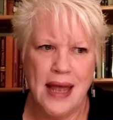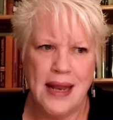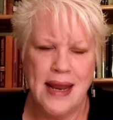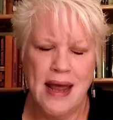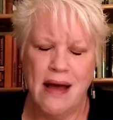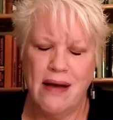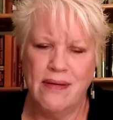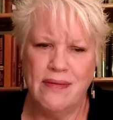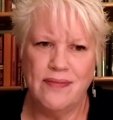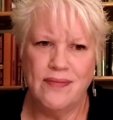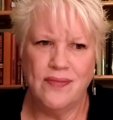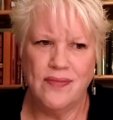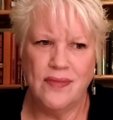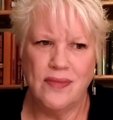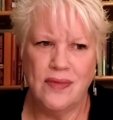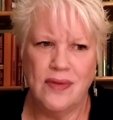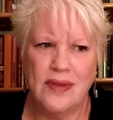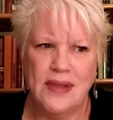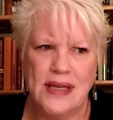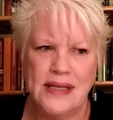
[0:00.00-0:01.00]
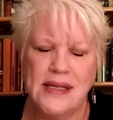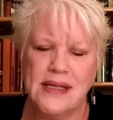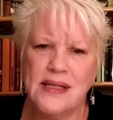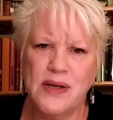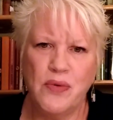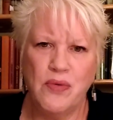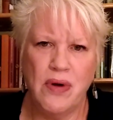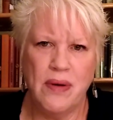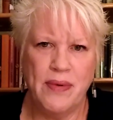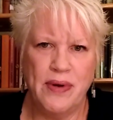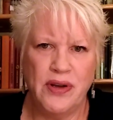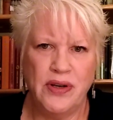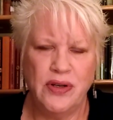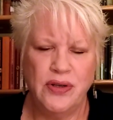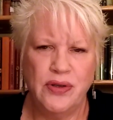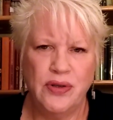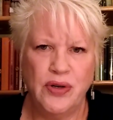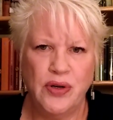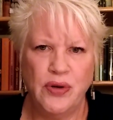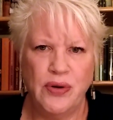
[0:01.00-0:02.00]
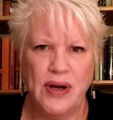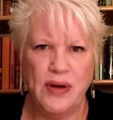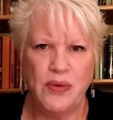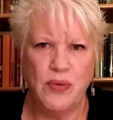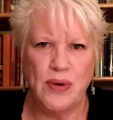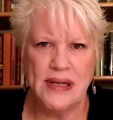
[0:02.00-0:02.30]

Now, this is a woman who had